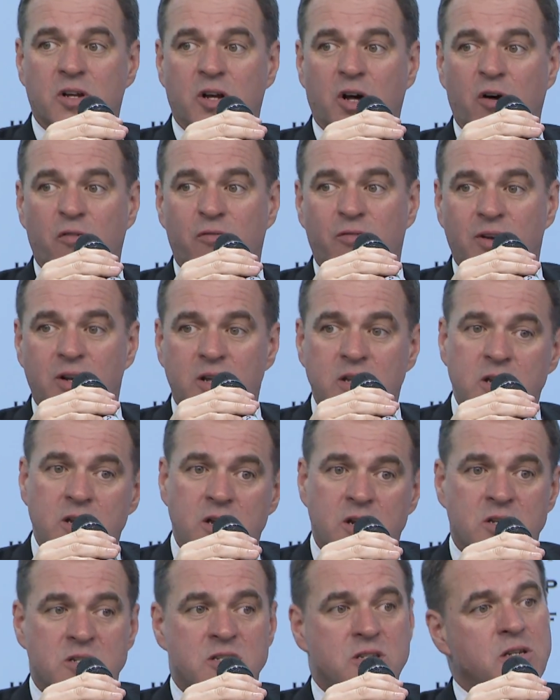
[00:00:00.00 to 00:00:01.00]
of
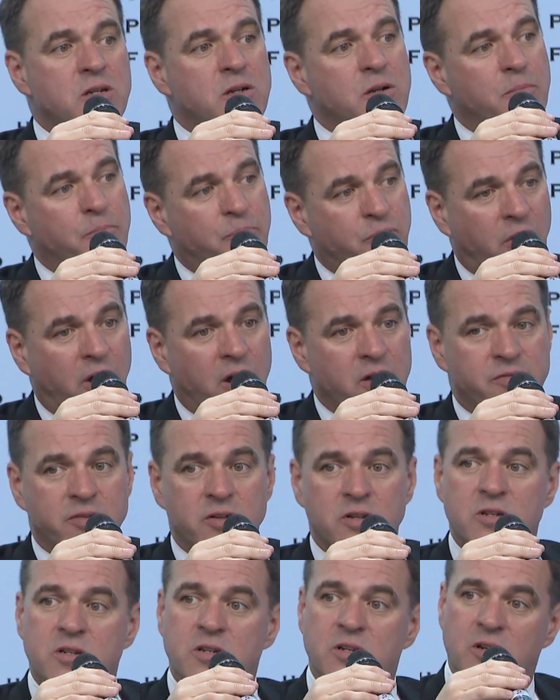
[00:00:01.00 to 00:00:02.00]
leaked
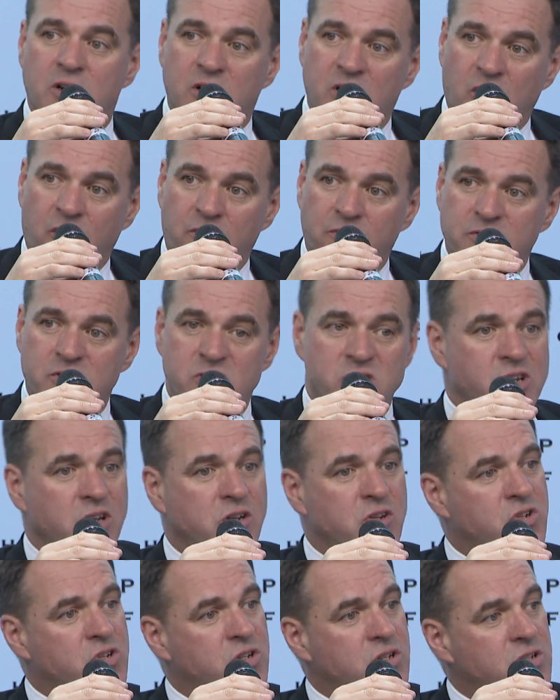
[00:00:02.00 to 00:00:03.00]
private
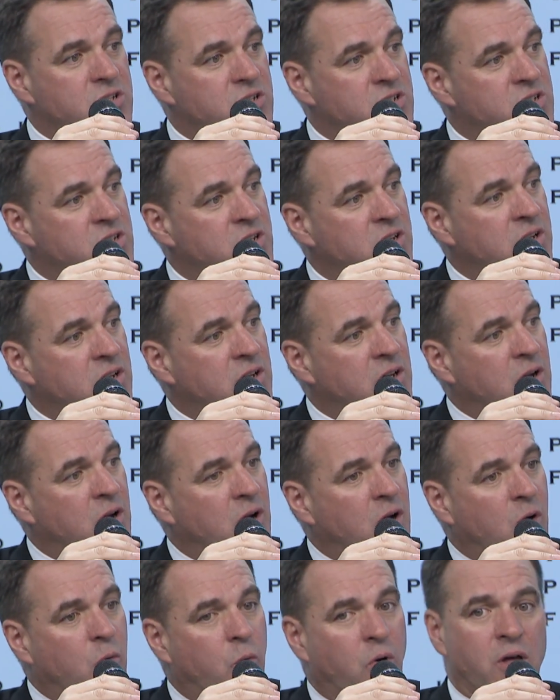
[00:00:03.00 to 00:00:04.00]
conversations,
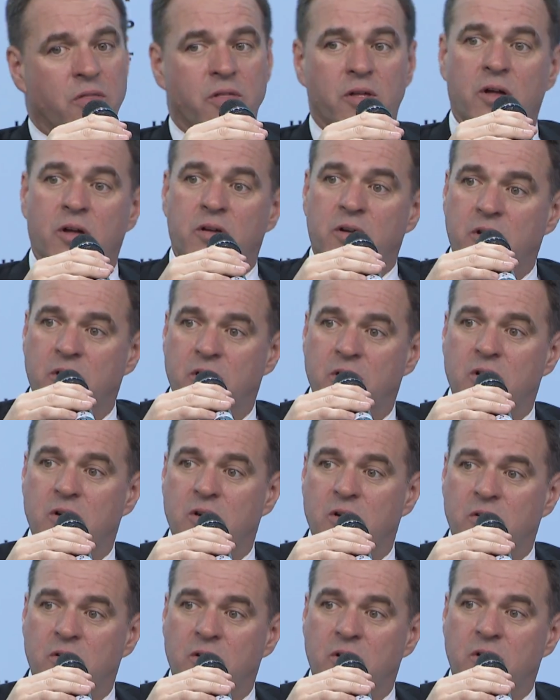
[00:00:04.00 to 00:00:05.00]
whether
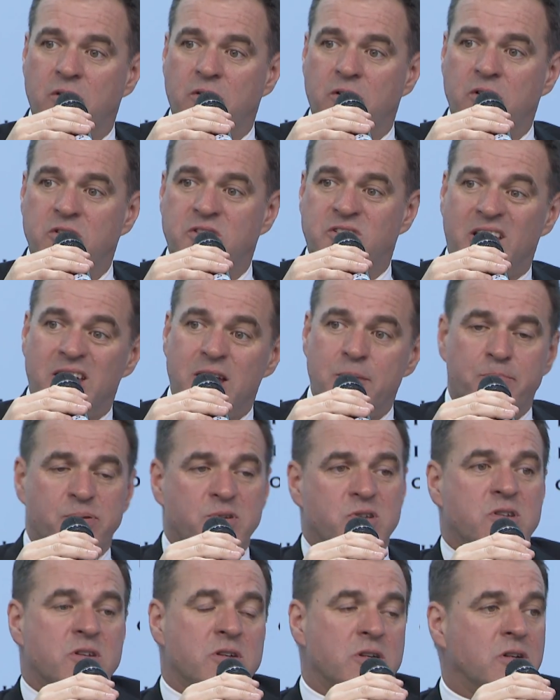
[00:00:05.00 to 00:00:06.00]

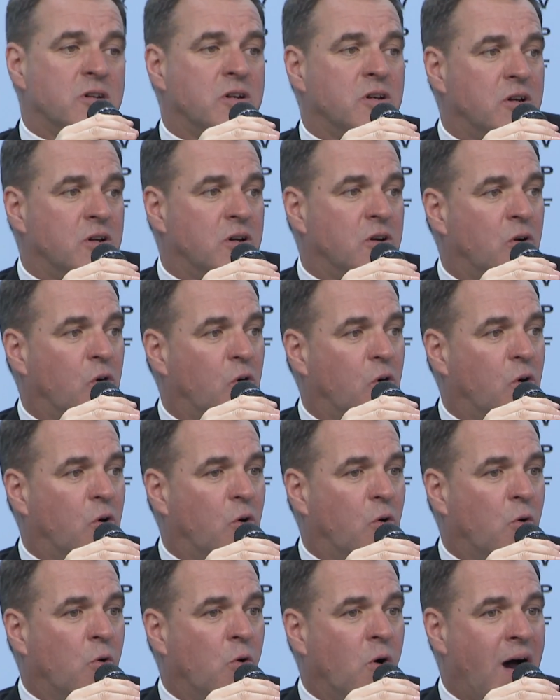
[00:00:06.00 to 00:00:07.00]
taped
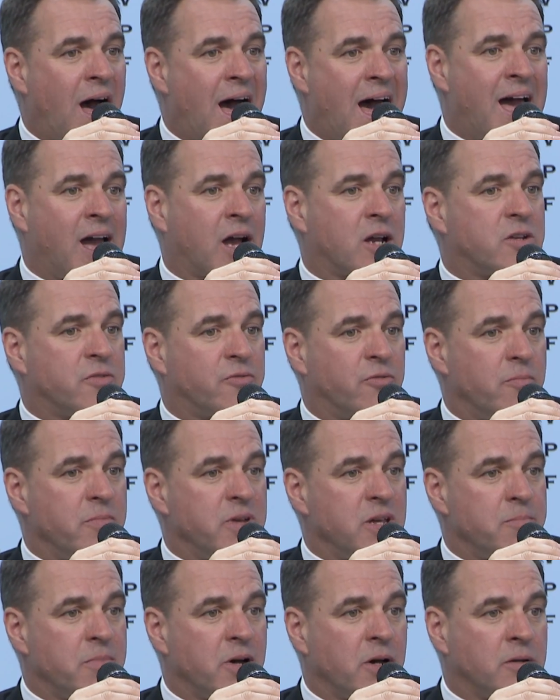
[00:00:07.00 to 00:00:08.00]
or hacked from
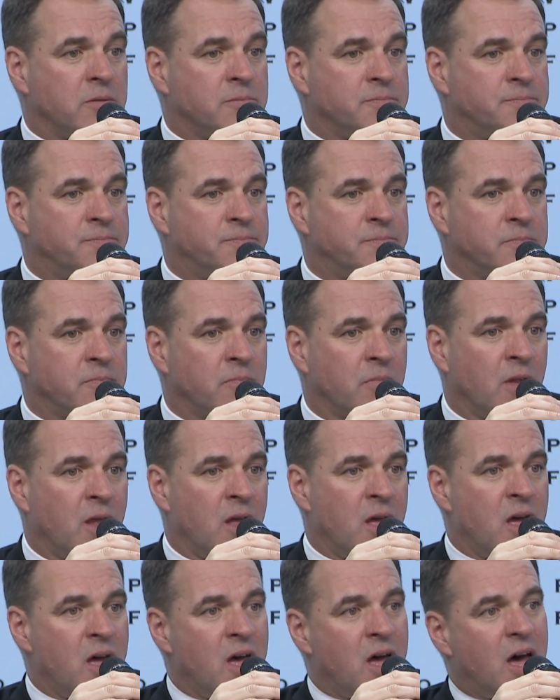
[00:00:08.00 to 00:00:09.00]
email.
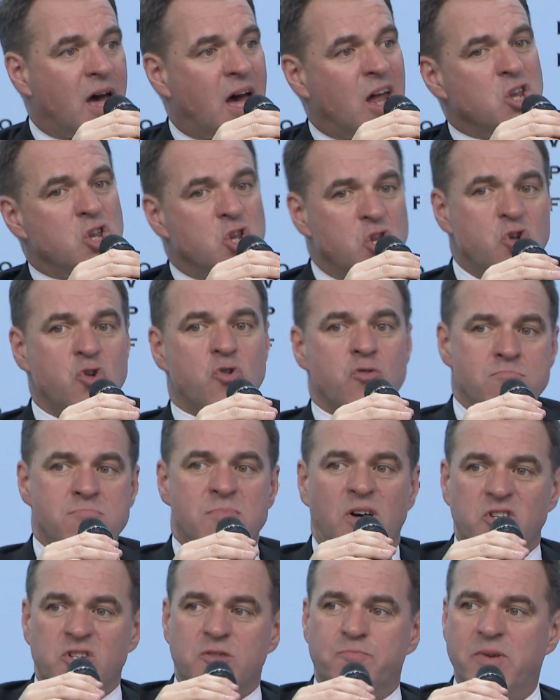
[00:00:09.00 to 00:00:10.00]
And you
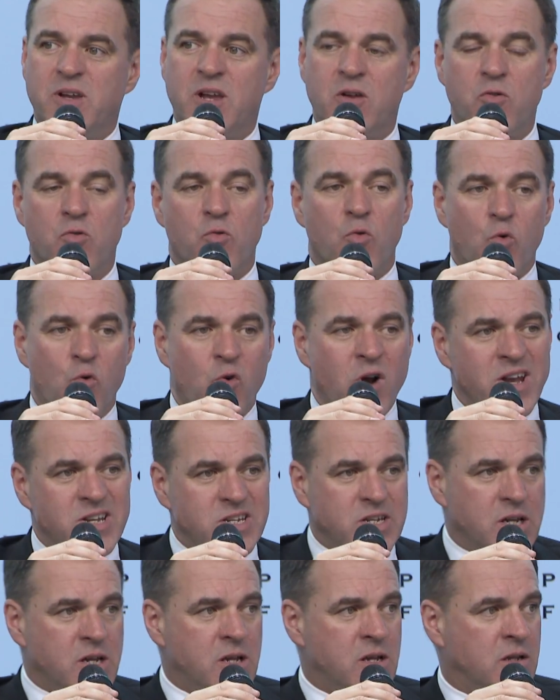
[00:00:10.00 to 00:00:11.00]
must be
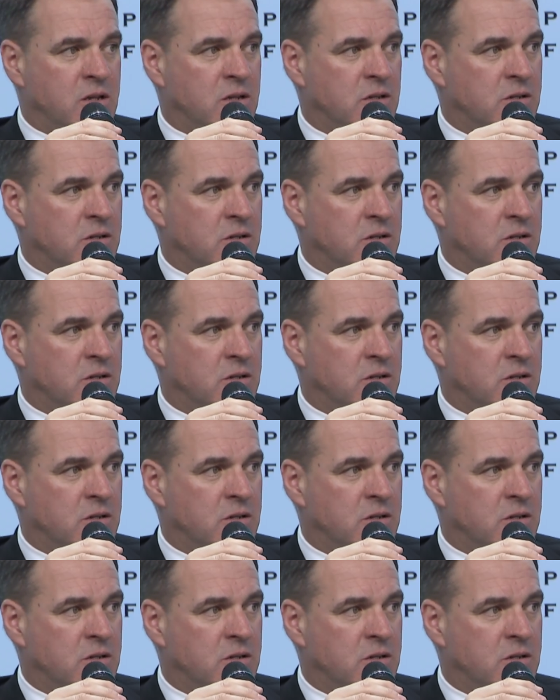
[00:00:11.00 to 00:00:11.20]
ready